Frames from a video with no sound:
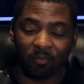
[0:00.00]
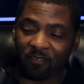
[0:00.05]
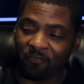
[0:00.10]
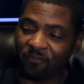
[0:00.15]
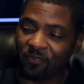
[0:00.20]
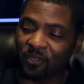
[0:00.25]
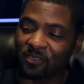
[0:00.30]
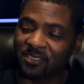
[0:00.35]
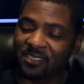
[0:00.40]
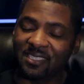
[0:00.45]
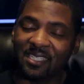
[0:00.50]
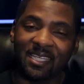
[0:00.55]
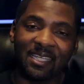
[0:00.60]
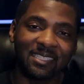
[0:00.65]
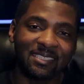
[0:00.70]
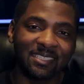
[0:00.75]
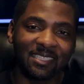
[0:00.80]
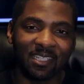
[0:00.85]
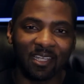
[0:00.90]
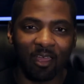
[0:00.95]
My first
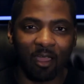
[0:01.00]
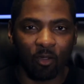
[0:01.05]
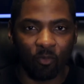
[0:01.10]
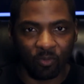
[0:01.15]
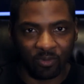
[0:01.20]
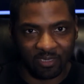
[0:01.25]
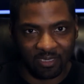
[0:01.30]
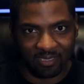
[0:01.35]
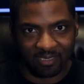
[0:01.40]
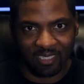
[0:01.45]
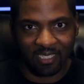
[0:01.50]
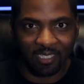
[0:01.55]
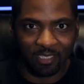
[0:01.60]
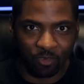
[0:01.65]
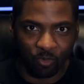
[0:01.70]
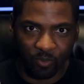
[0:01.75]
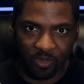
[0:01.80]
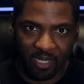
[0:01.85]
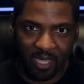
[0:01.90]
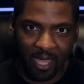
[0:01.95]
DSLR was a
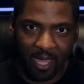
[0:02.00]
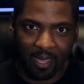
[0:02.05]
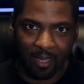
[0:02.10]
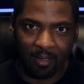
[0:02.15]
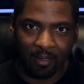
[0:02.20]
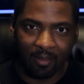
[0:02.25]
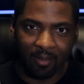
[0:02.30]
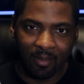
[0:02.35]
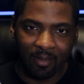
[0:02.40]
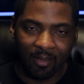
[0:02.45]
T3i,